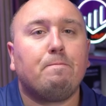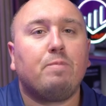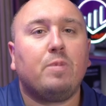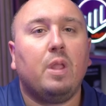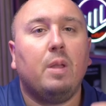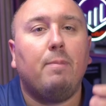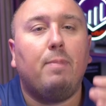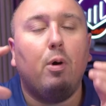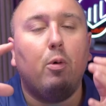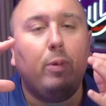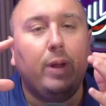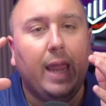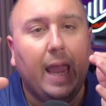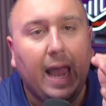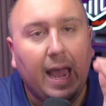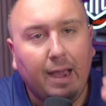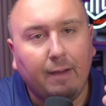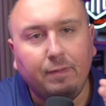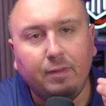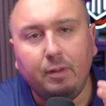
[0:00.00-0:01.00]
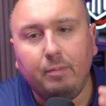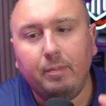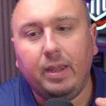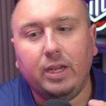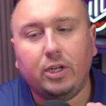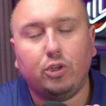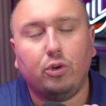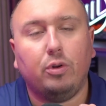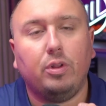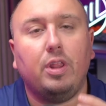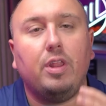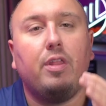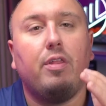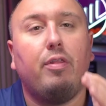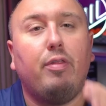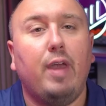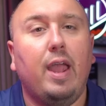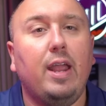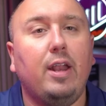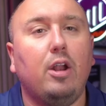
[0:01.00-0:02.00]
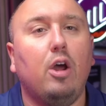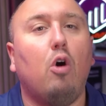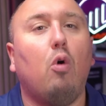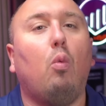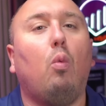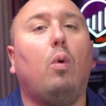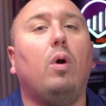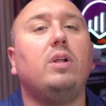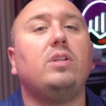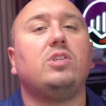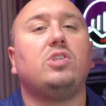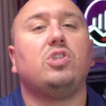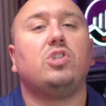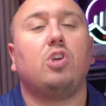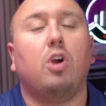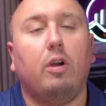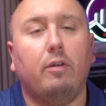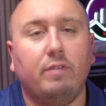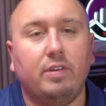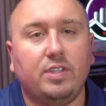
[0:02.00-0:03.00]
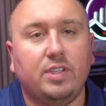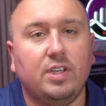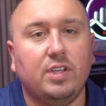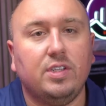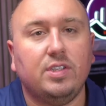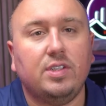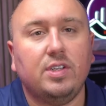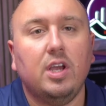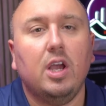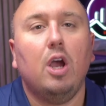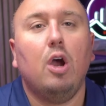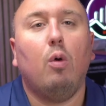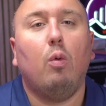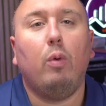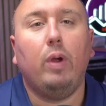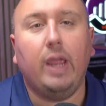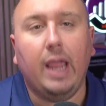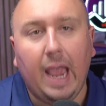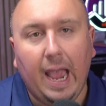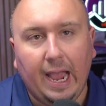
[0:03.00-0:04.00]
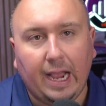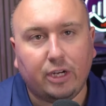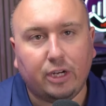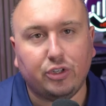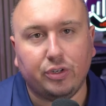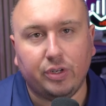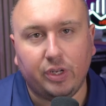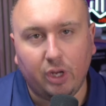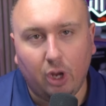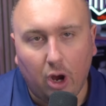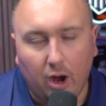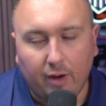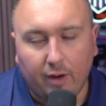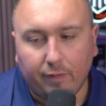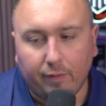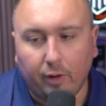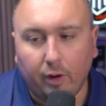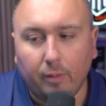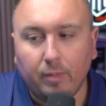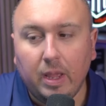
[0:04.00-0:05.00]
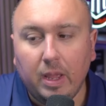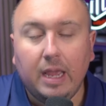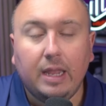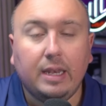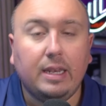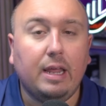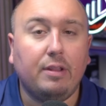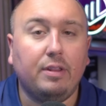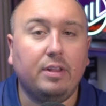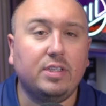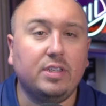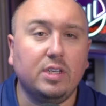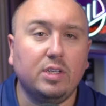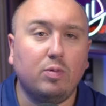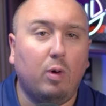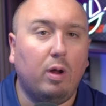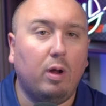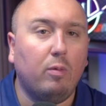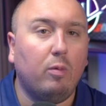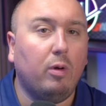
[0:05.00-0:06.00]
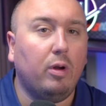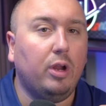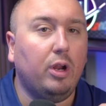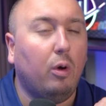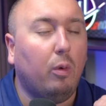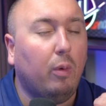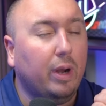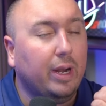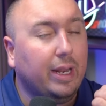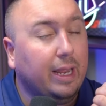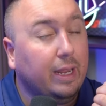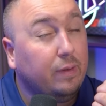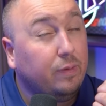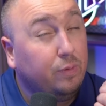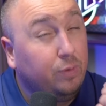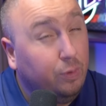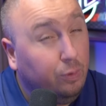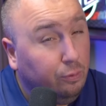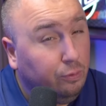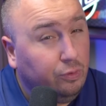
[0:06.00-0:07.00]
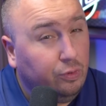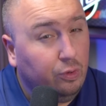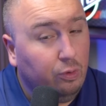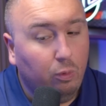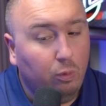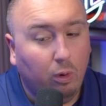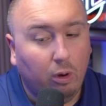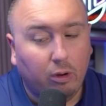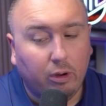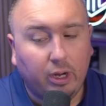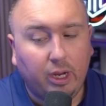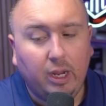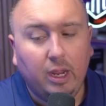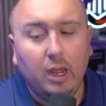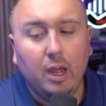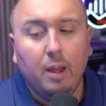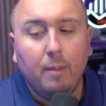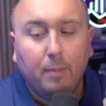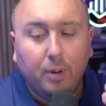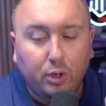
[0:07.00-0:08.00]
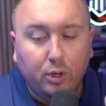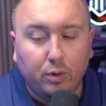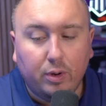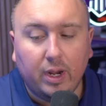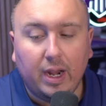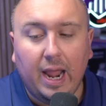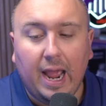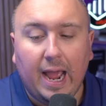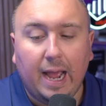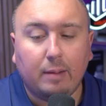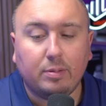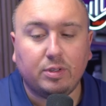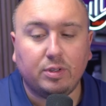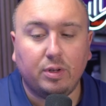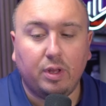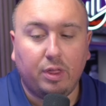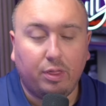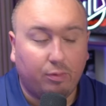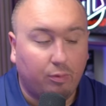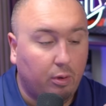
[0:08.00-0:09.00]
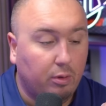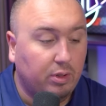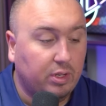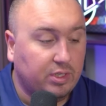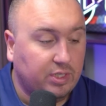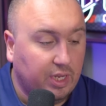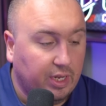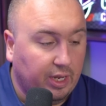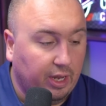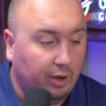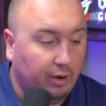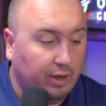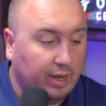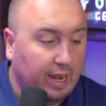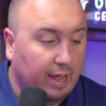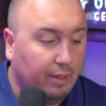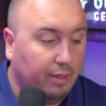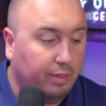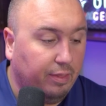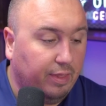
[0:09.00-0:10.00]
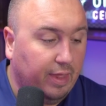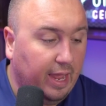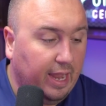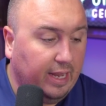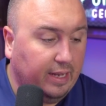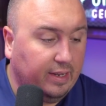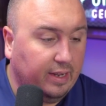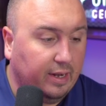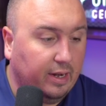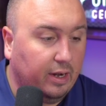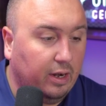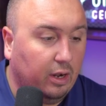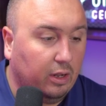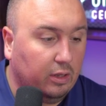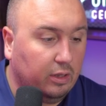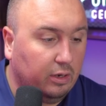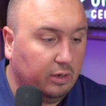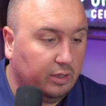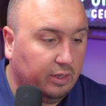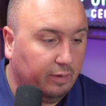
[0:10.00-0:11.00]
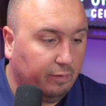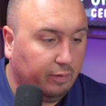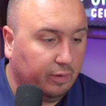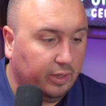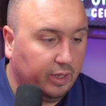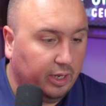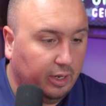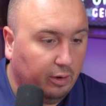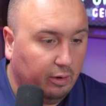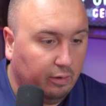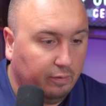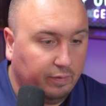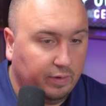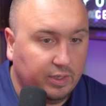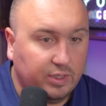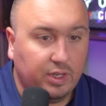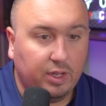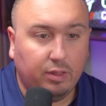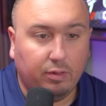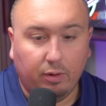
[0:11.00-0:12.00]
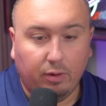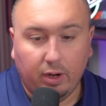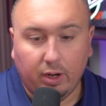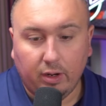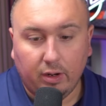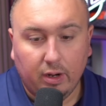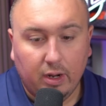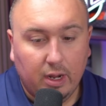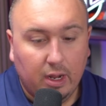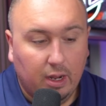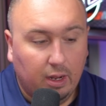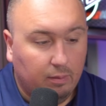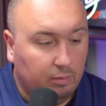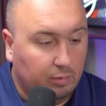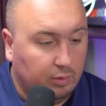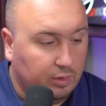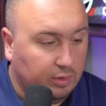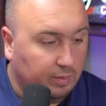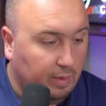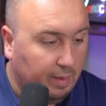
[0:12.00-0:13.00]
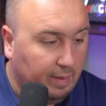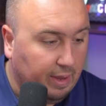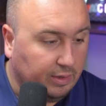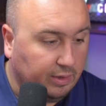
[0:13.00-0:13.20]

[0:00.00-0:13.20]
But we have to make sure that they know what services we actually offer. Now, this is one where you don't want to get too wordy, but you could absolutely throw this in here. Now, they did it a little differently here on VC3, and I'm losing my mouse